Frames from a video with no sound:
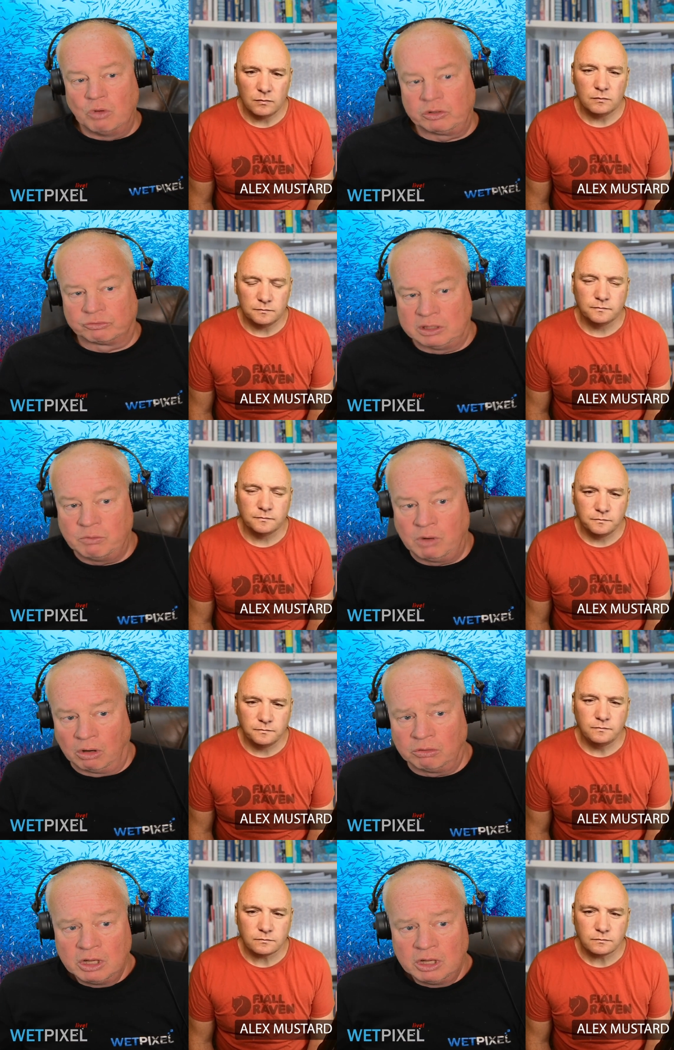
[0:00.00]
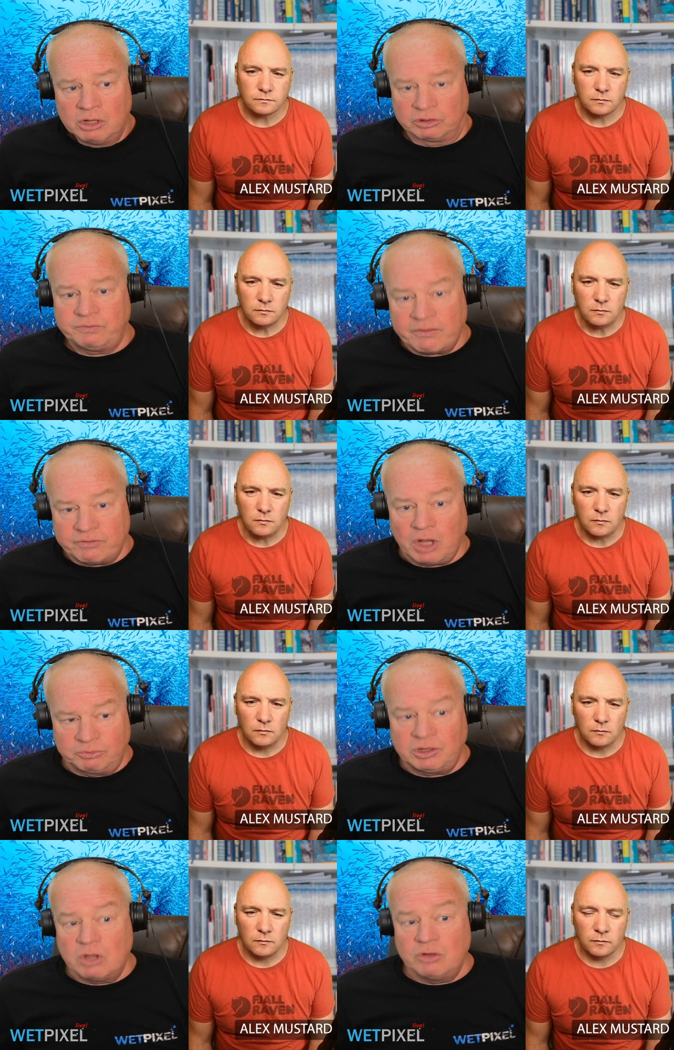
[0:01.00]
Speaker 1: I think works really well. So if
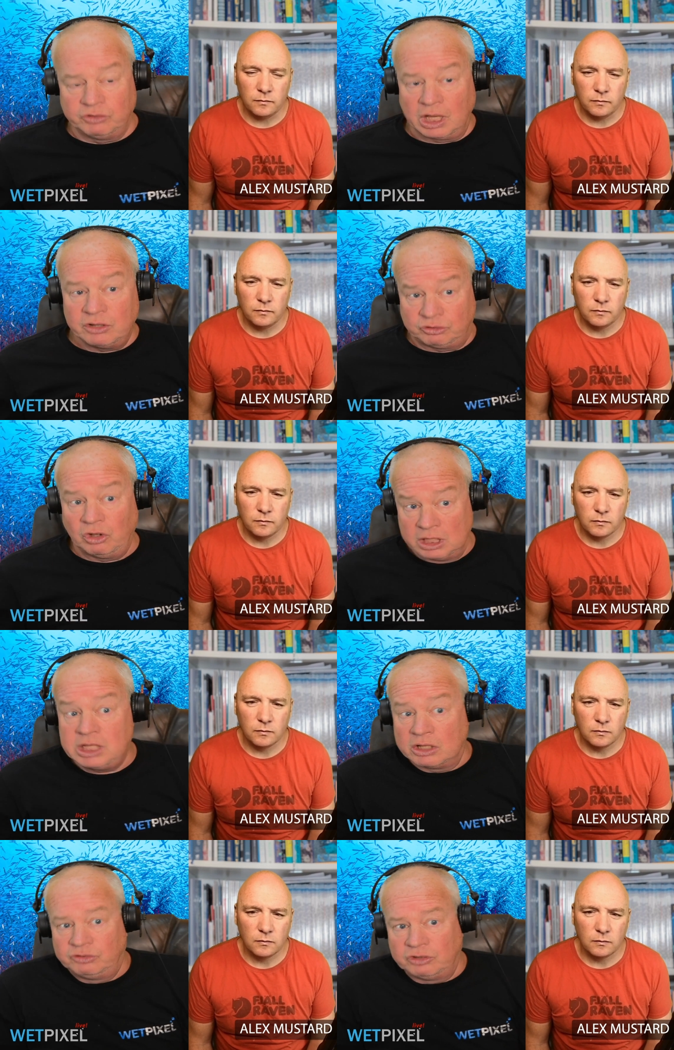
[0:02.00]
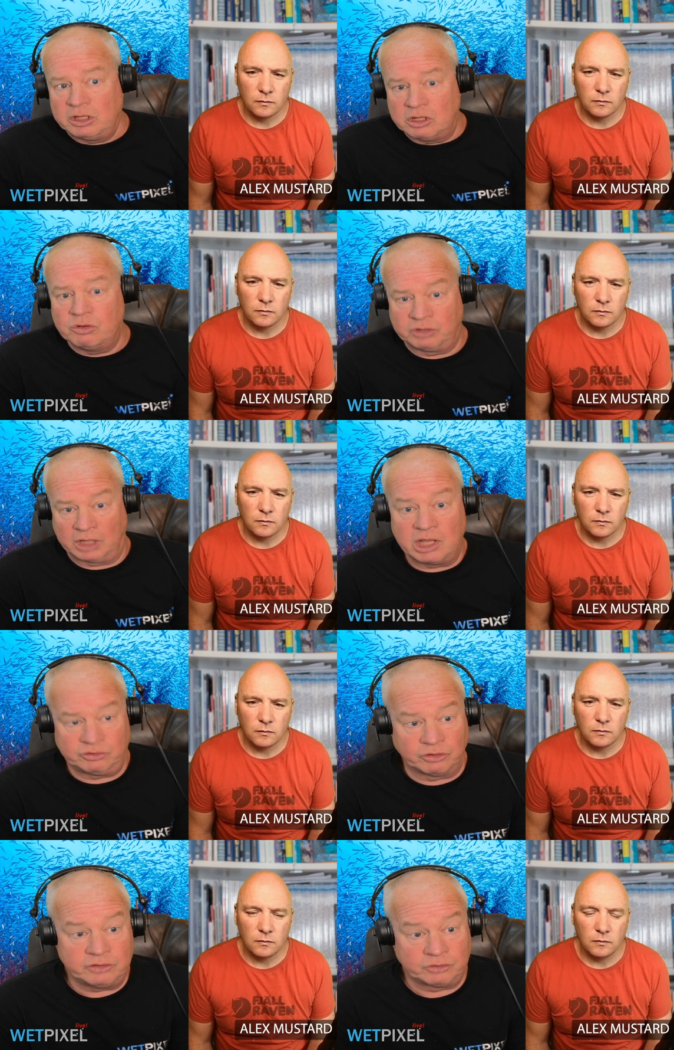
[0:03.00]
you have the option of using it, certainly consider
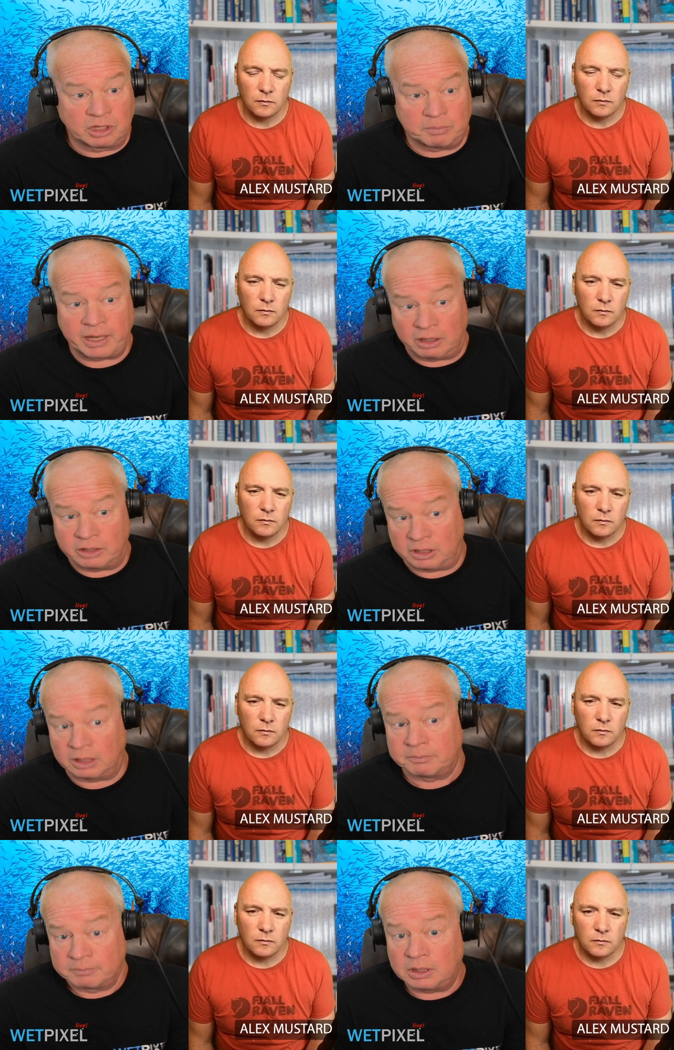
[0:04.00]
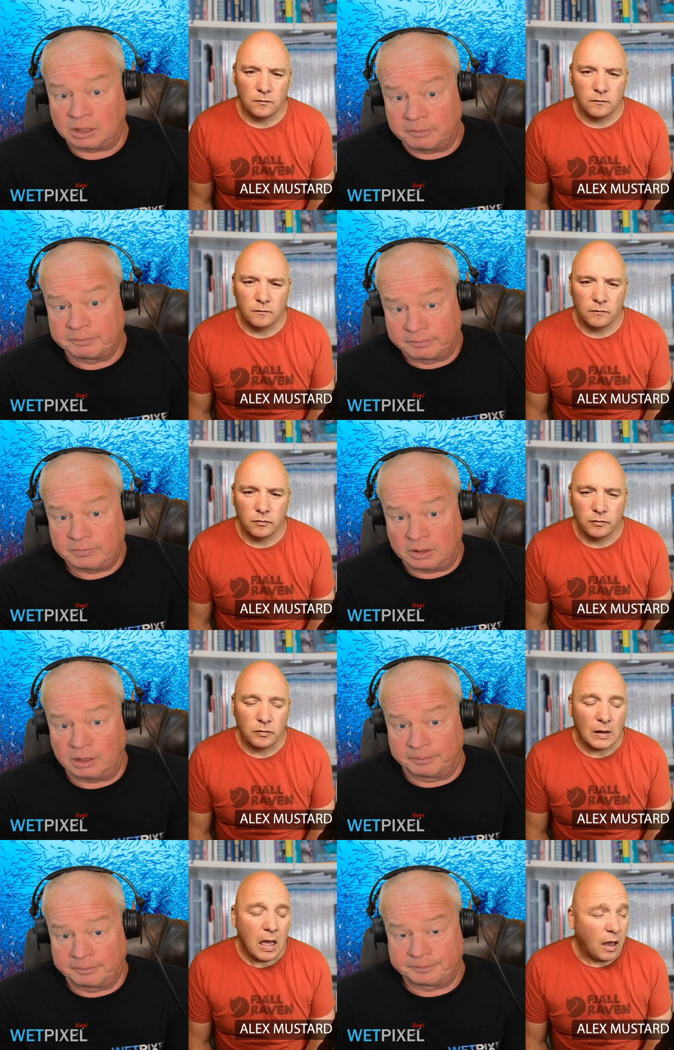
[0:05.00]
using it. It's not it's not a bad mm. idea. Yeah.
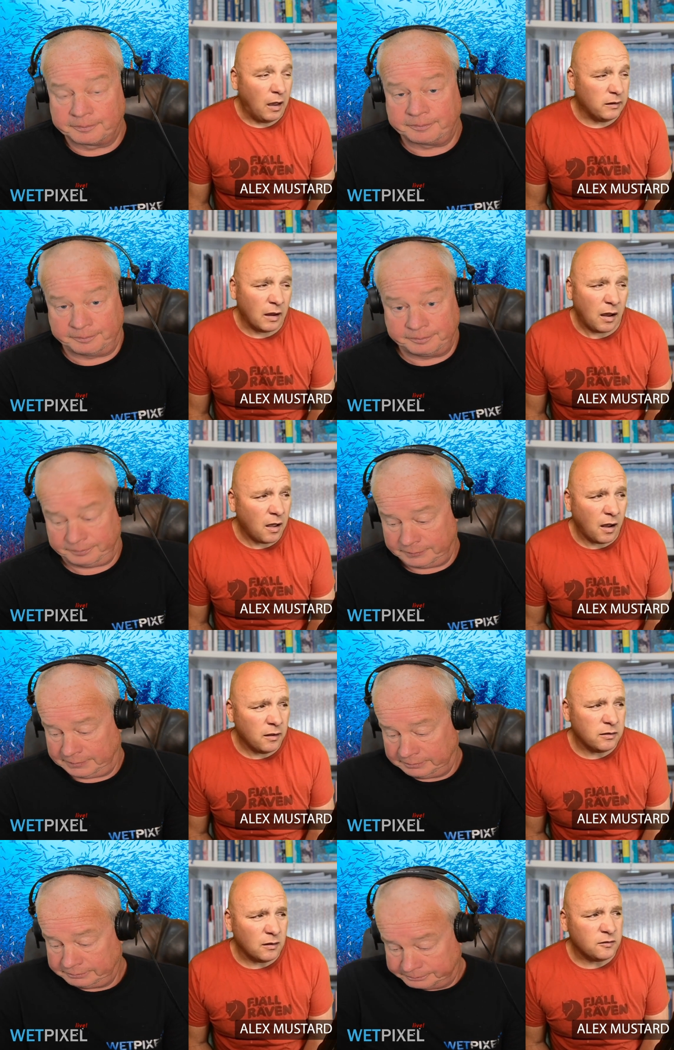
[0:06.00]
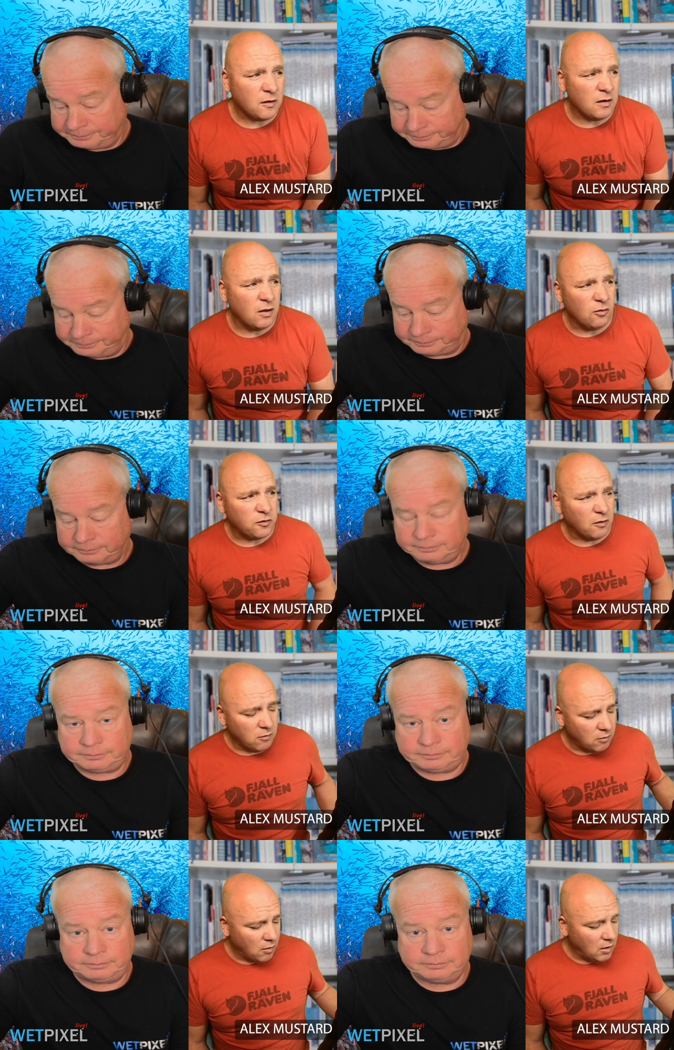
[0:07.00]
Speaker 2: I, I, I certainly also
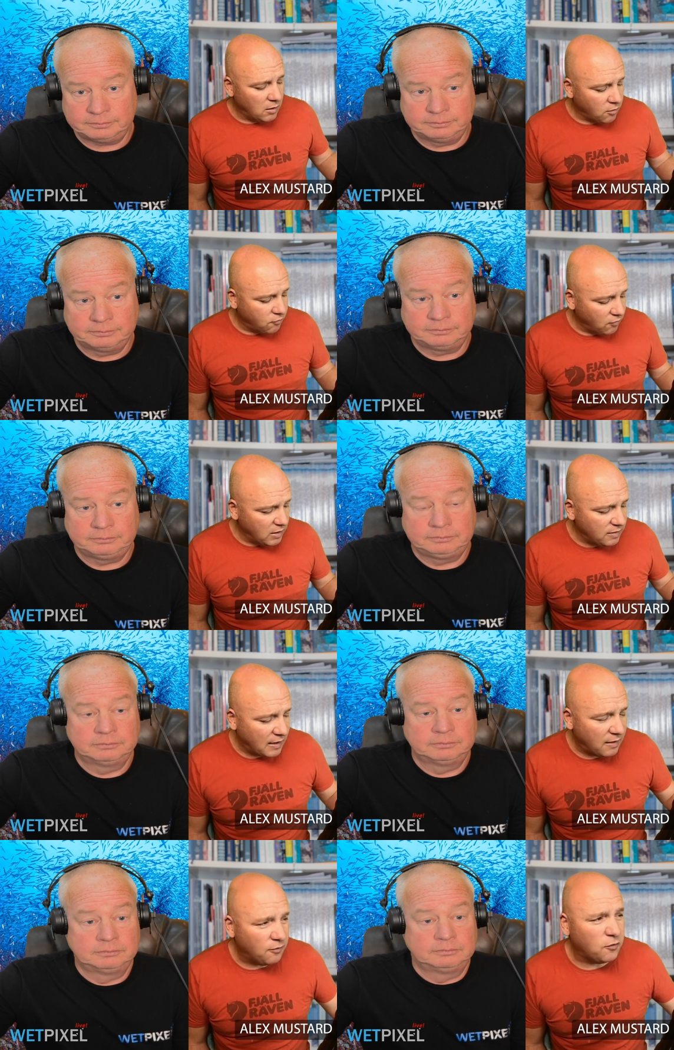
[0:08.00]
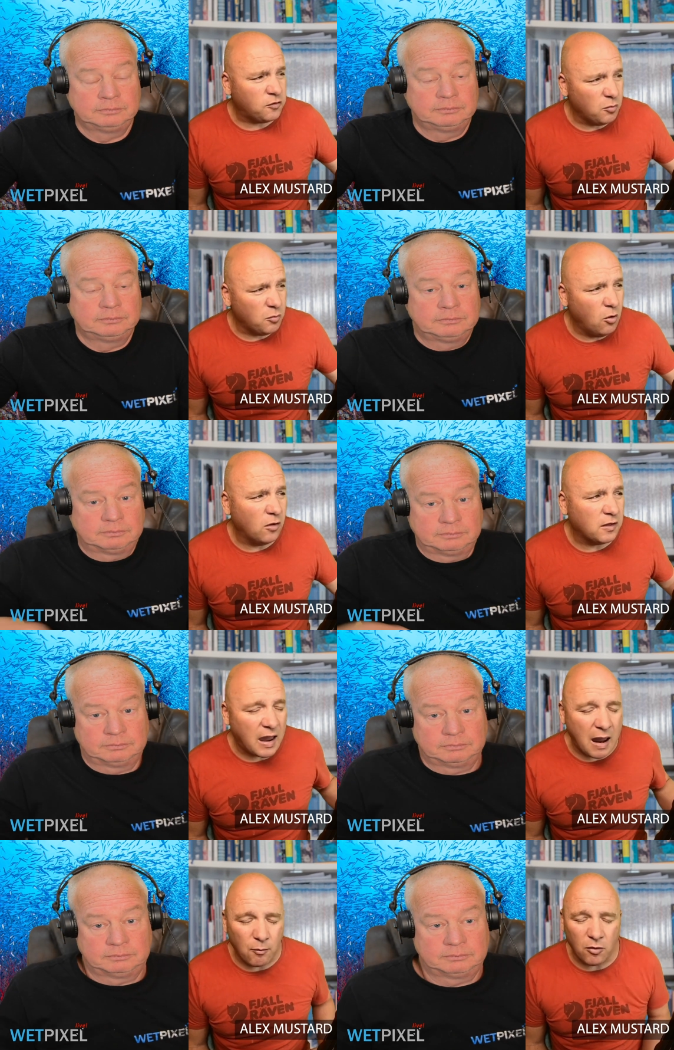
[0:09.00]
agree that the smaller the
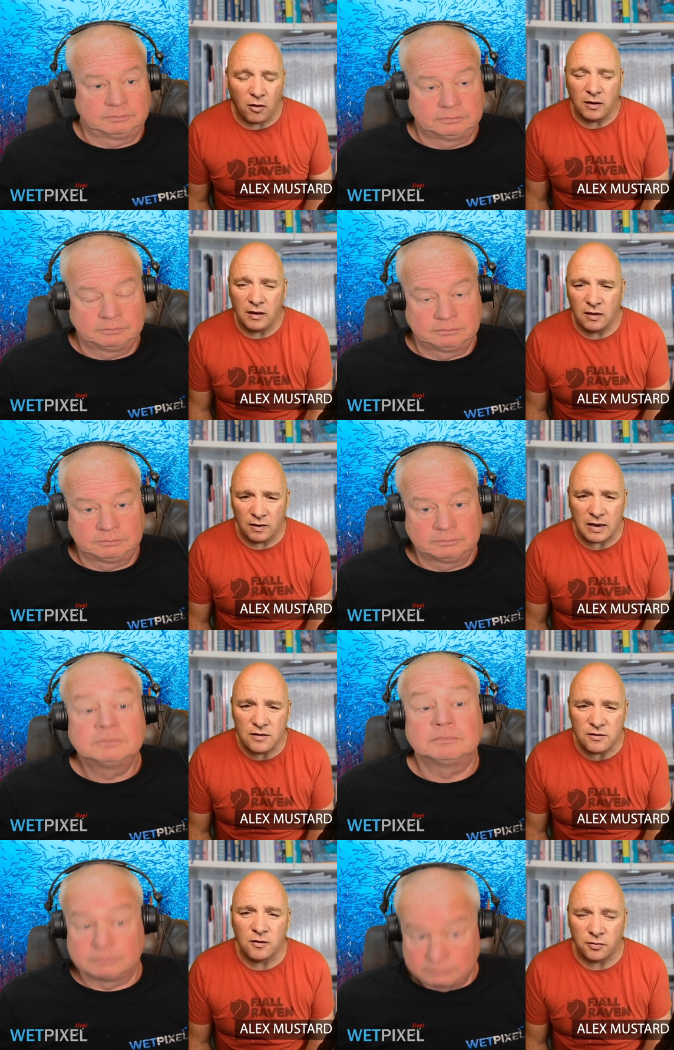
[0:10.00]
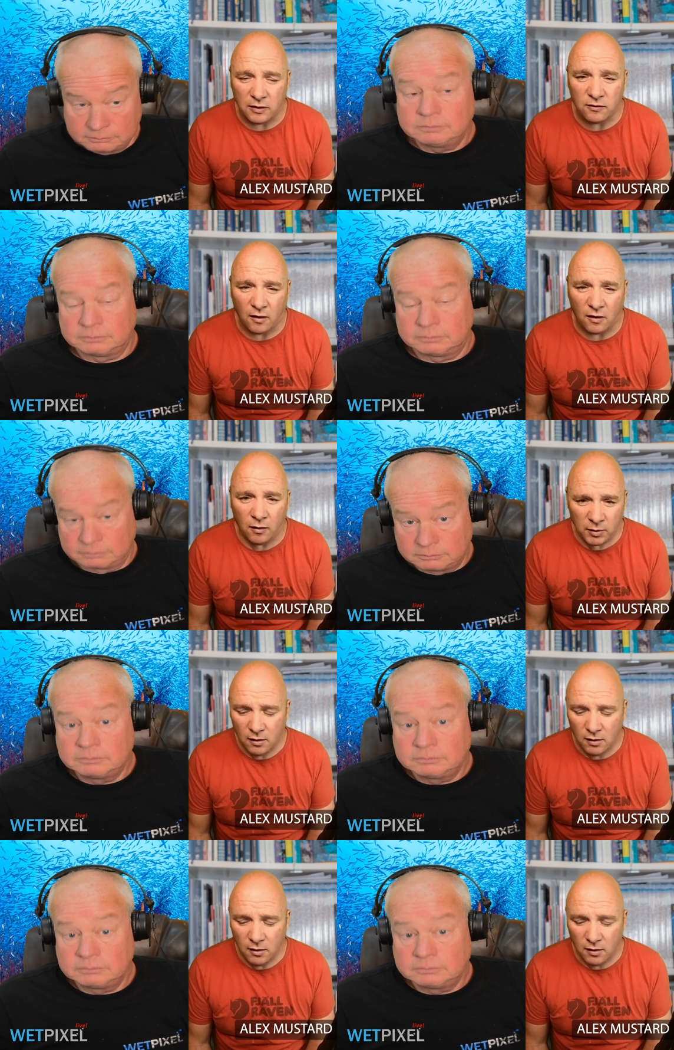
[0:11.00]
camera, the, the easier things are. I mean,